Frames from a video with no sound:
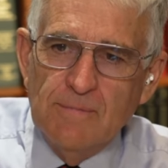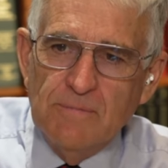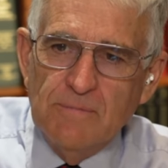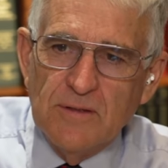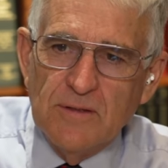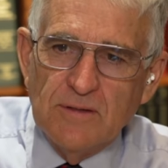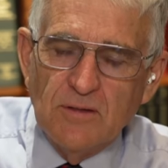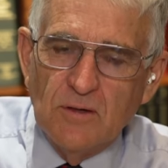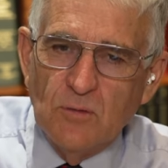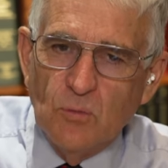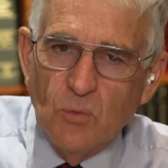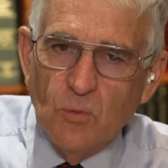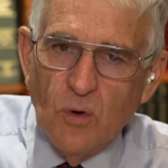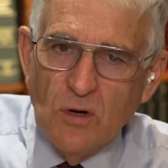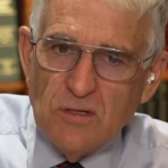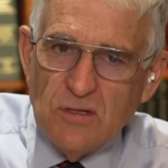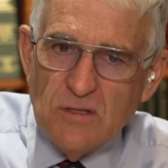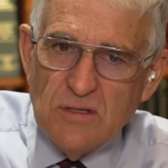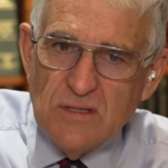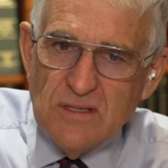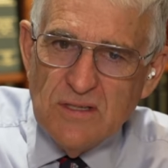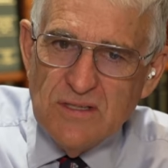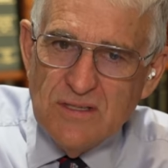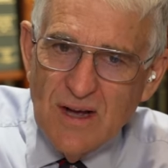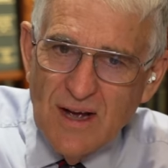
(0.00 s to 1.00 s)
So it
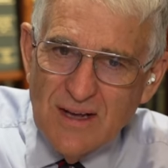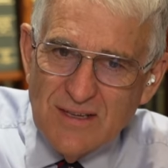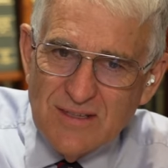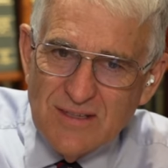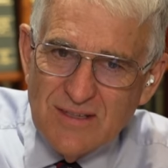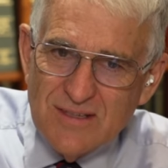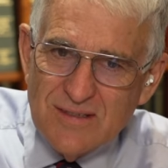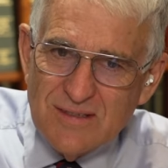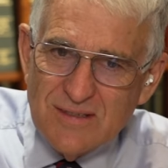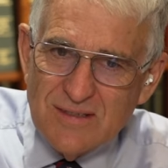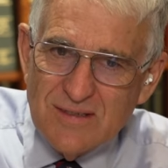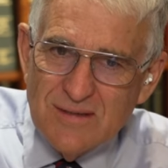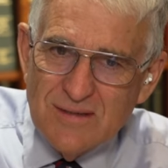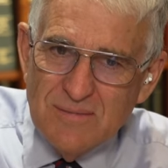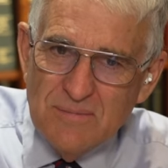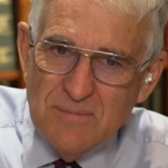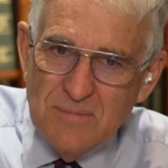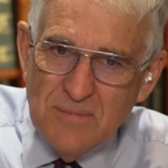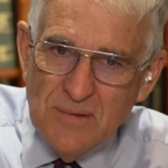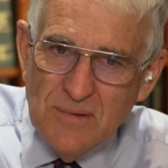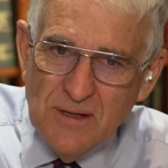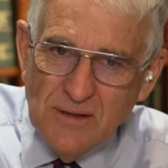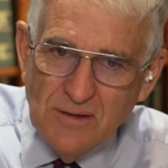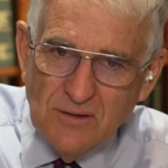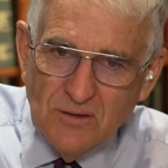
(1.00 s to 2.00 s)
wasn't just
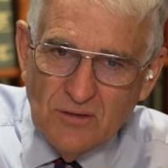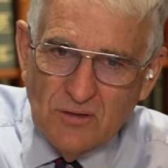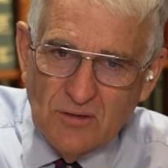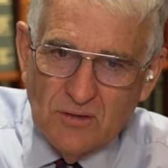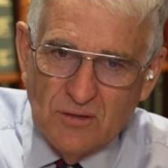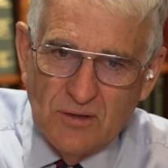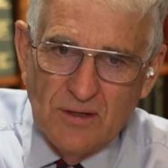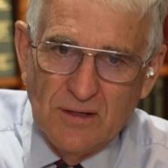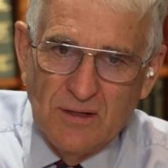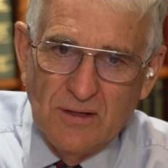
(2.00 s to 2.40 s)
military.